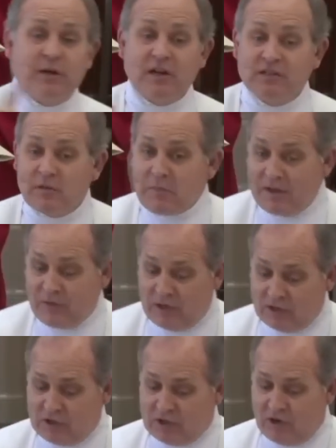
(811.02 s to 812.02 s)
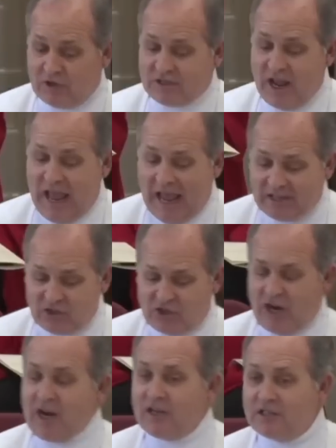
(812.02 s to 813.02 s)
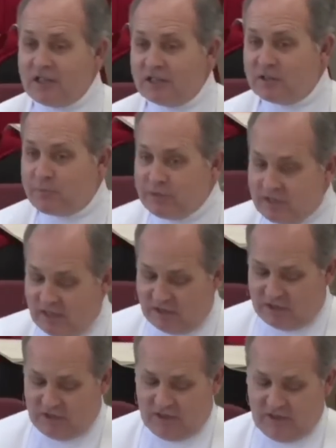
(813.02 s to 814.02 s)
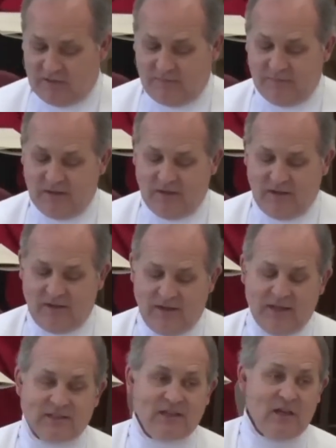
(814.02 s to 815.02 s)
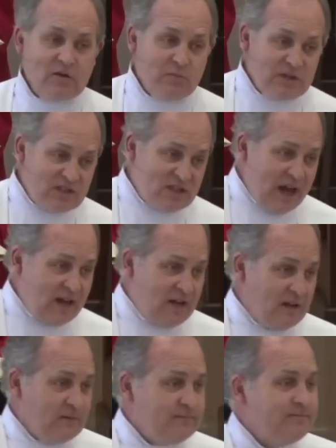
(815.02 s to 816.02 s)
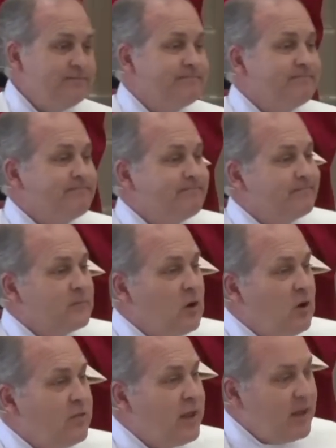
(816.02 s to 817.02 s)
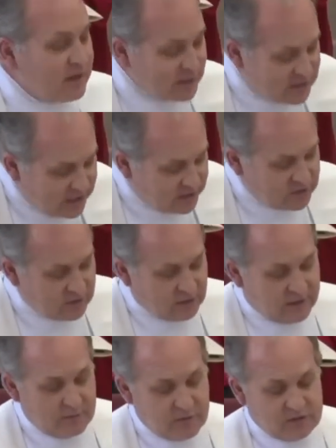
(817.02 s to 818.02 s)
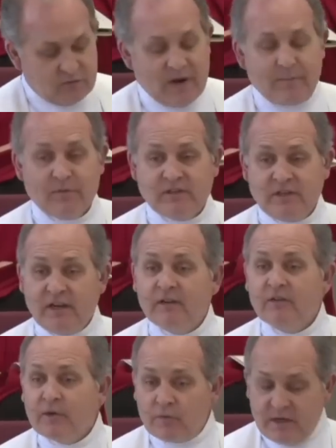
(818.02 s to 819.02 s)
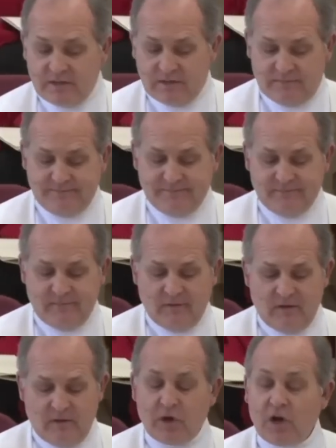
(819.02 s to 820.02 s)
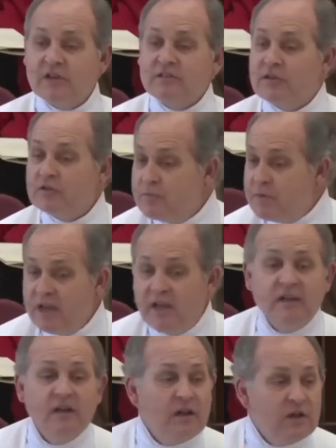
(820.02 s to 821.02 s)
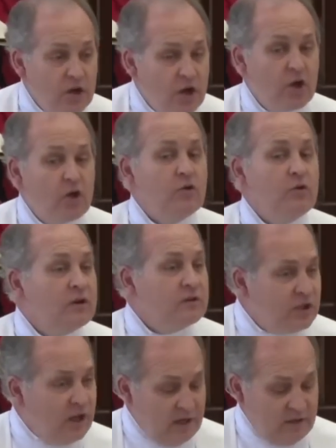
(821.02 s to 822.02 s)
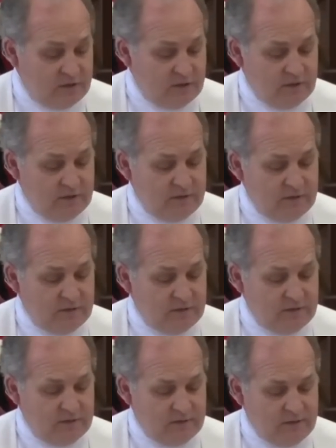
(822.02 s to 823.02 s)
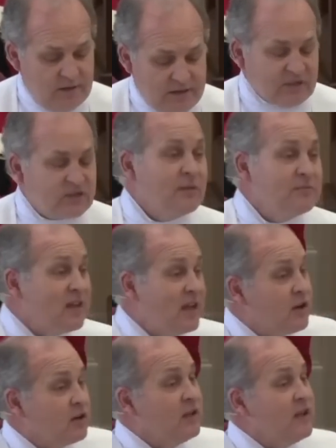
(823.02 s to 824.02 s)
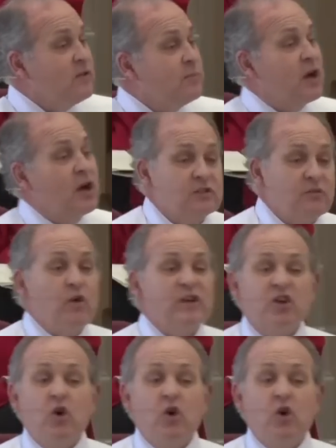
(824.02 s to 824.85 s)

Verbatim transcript: because the Methodist Church has changed its position is either mistaken or they are intentionally misrepresenting their reason because there's been no change. Now, some say they're leaving because of what's